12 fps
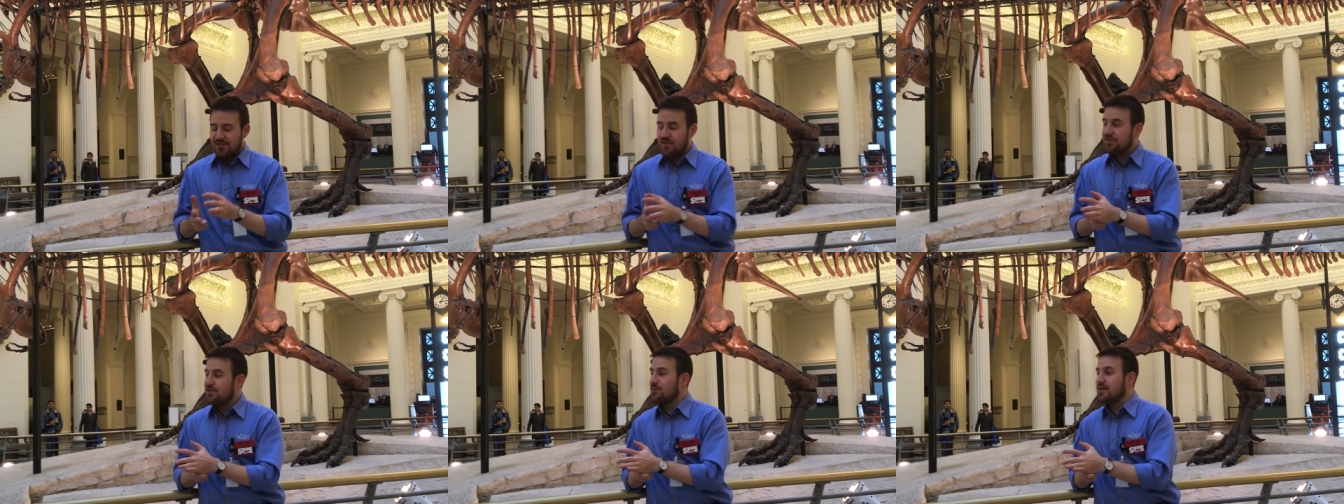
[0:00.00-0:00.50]

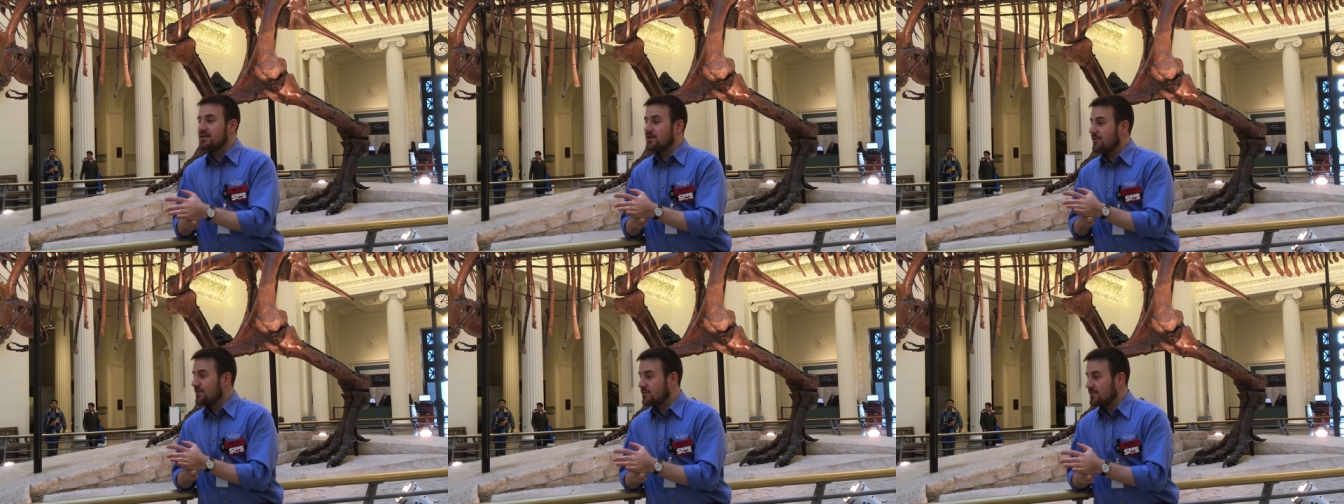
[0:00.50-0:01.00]
the Sioux
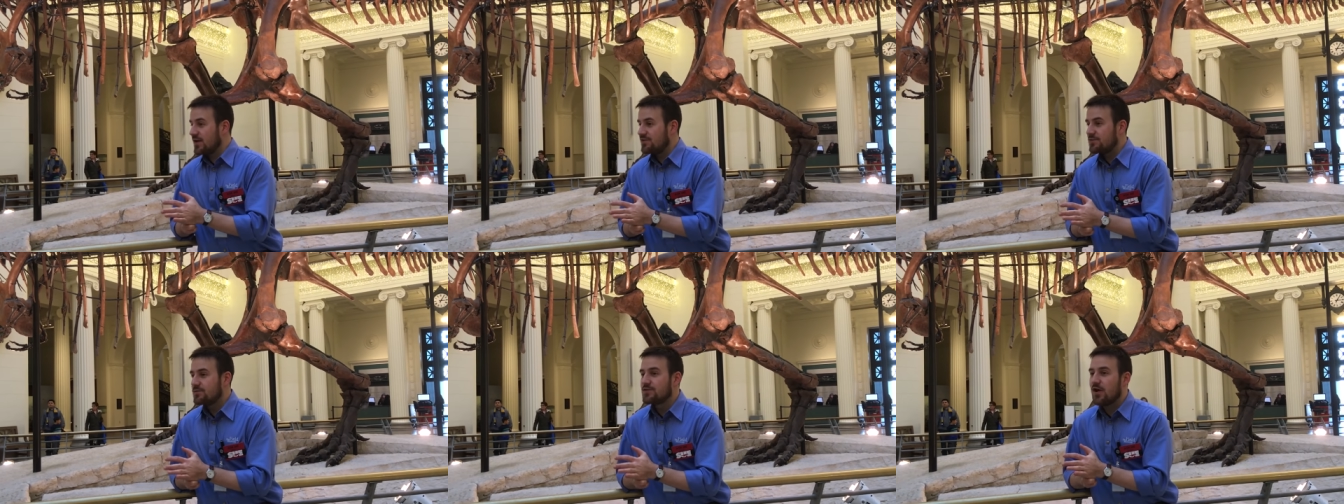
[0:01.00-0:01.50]
Indian
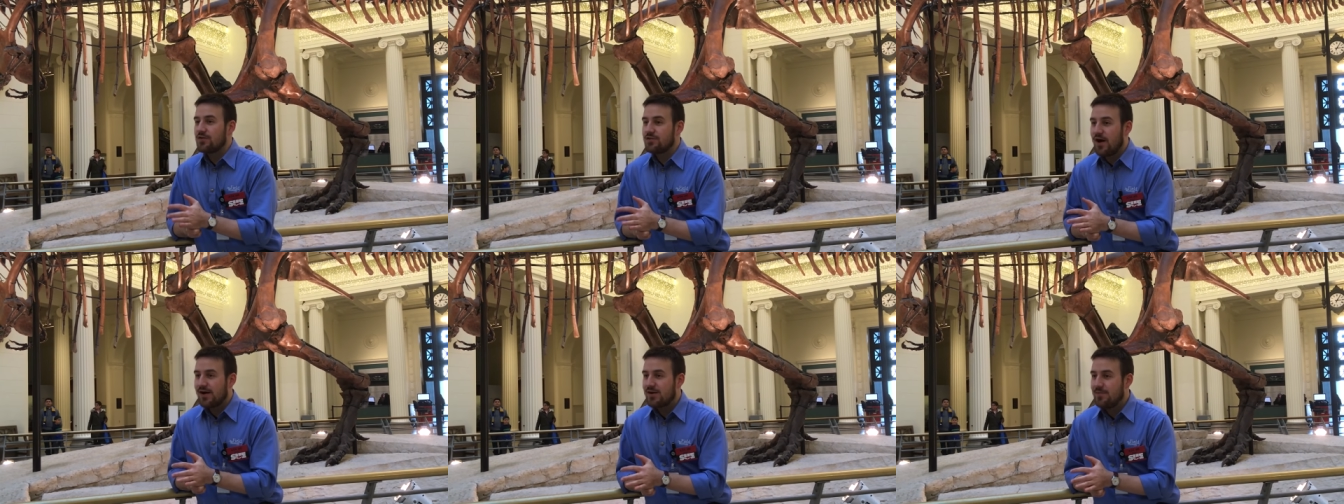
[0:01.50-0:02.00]
Reservation, which
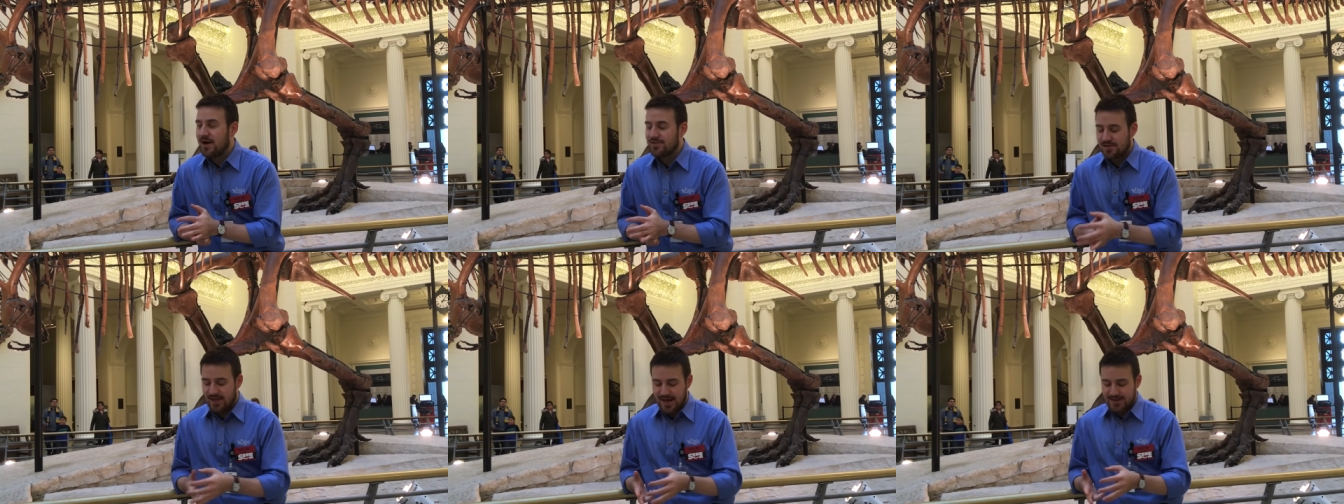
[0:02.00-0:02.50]
also
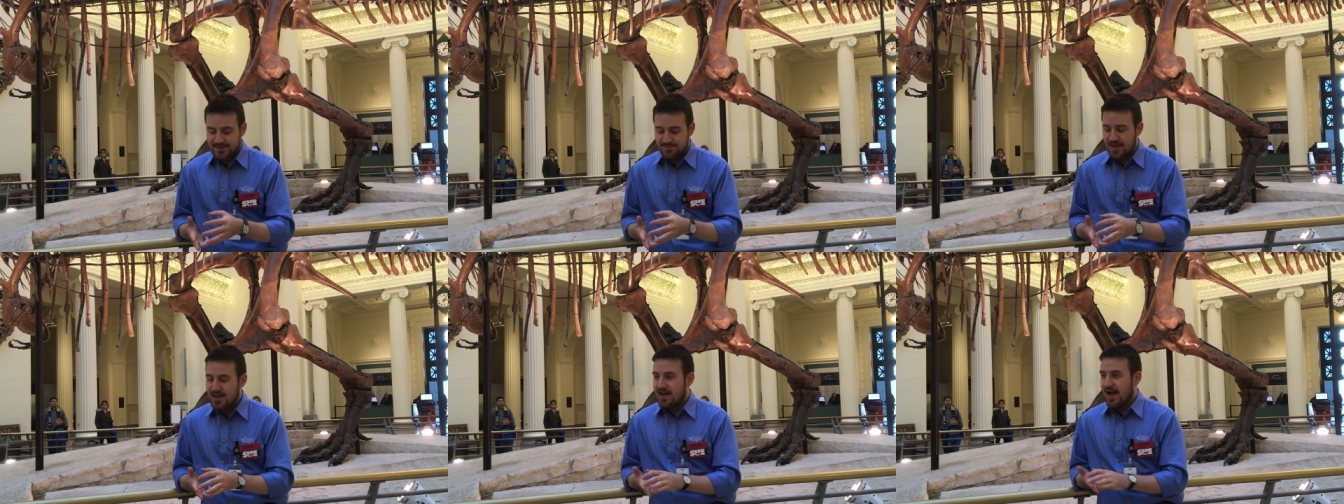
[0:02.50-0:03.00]
occupied the land,
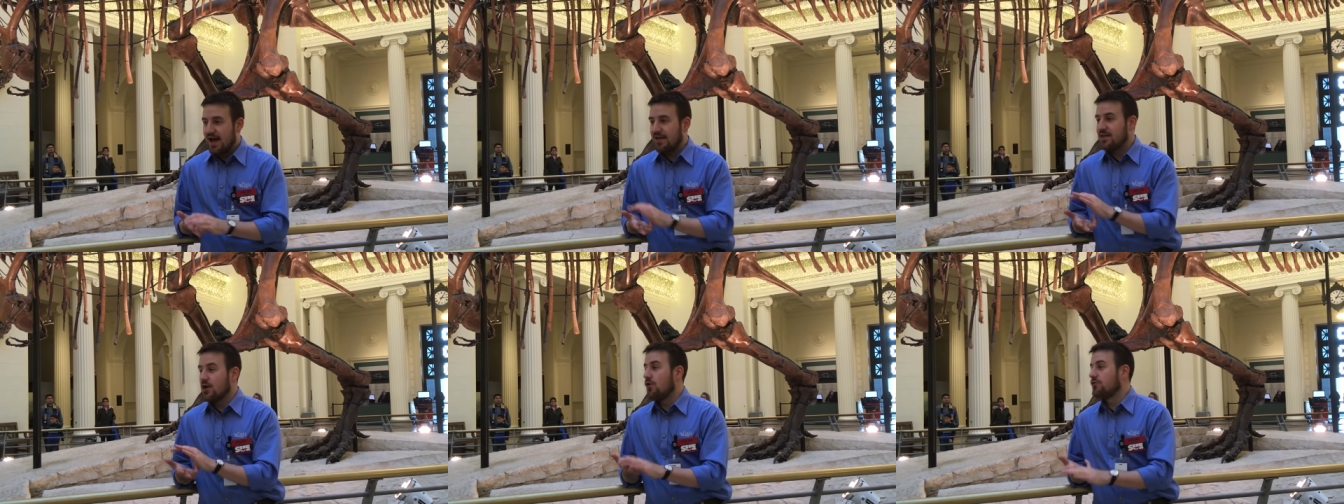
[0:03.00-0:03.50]

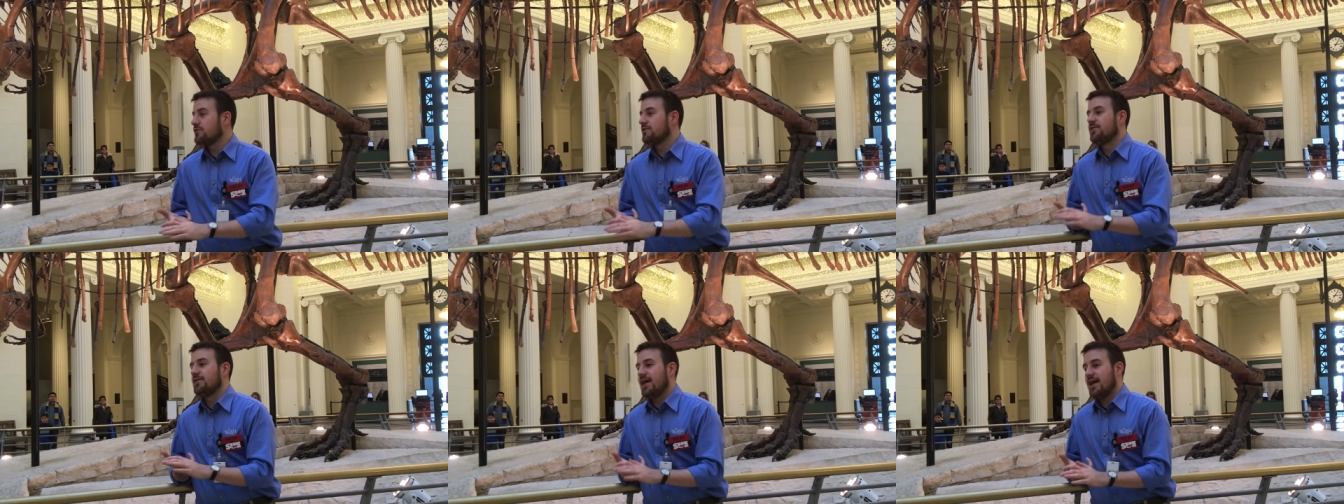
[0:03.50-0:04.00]
and the owner
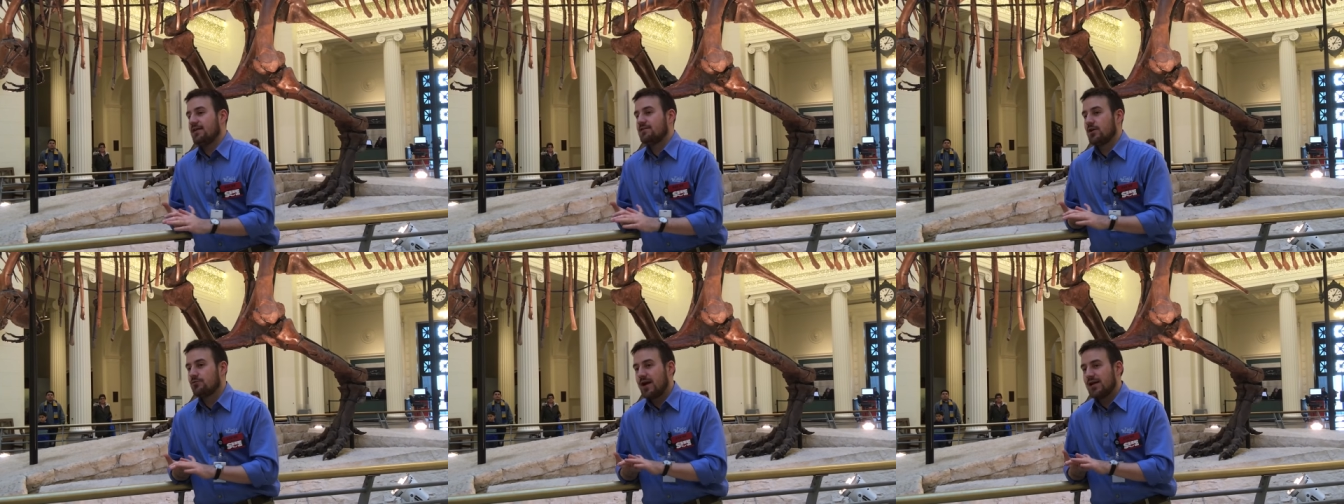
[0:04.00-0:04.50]
of the land,
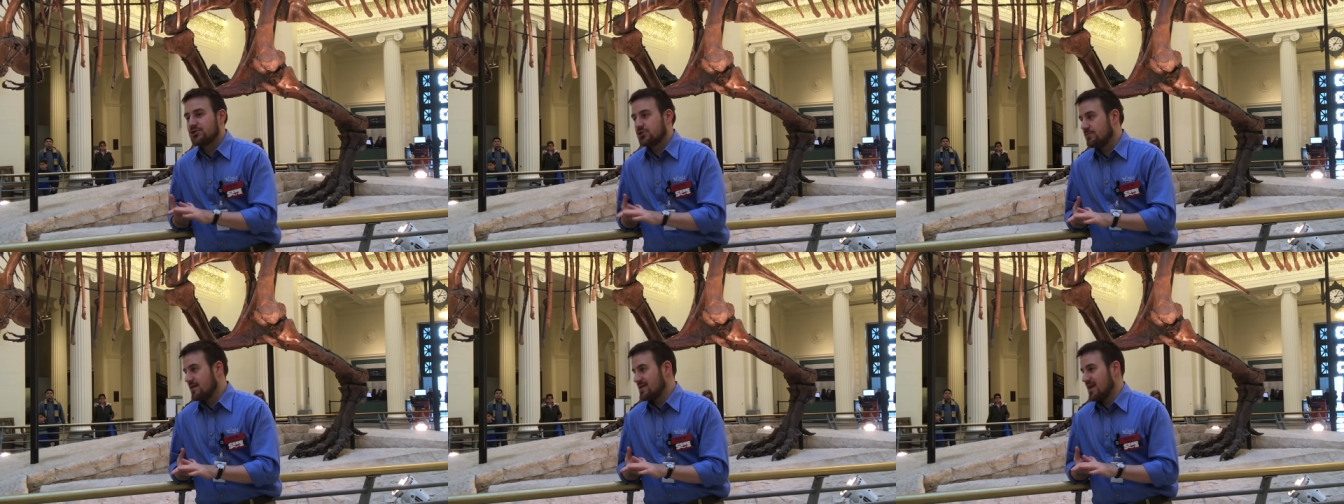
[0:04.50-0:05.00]
a
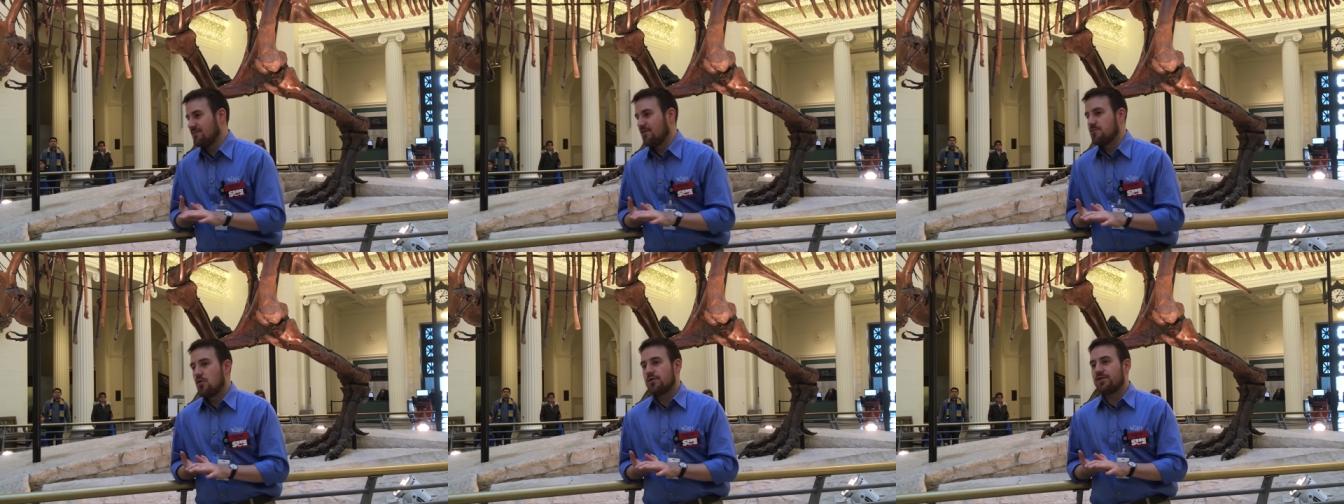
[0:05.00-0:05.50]
rancher by the name
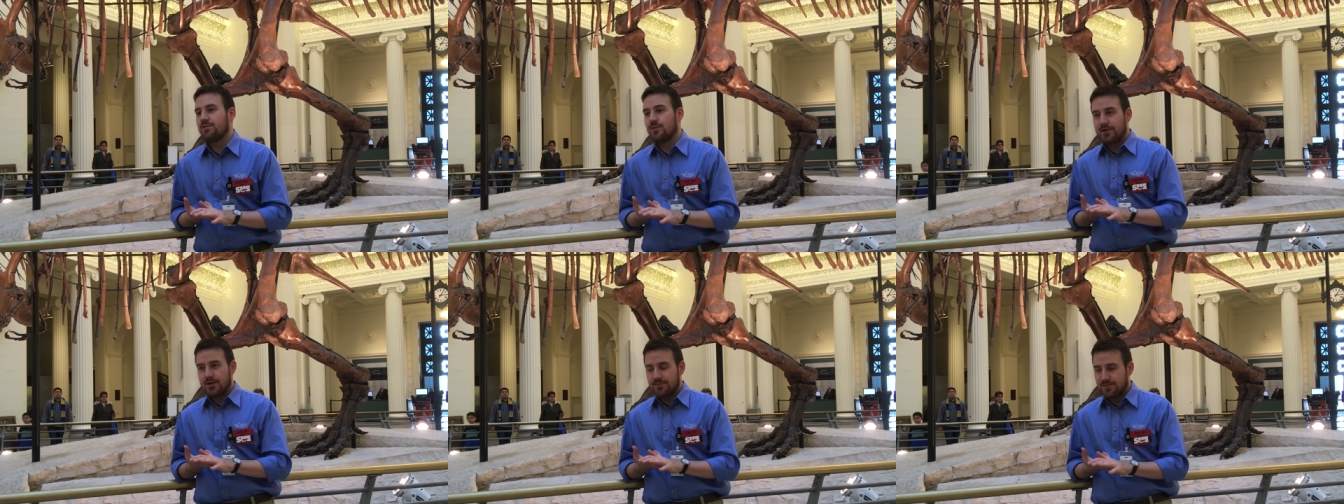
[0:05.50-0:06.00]
of Maurice
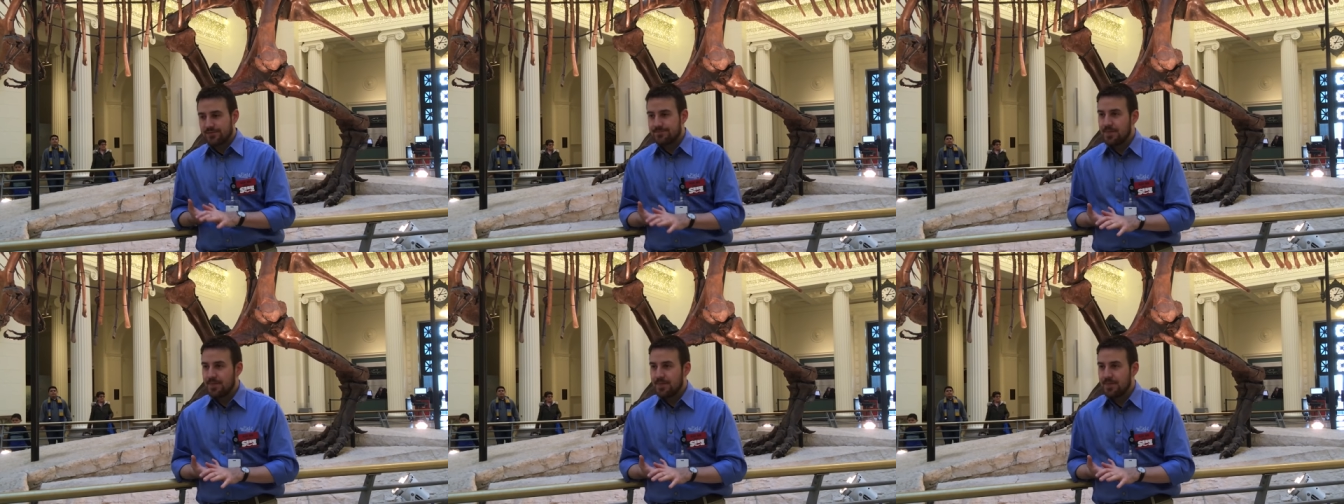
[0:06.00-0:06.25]
Williams.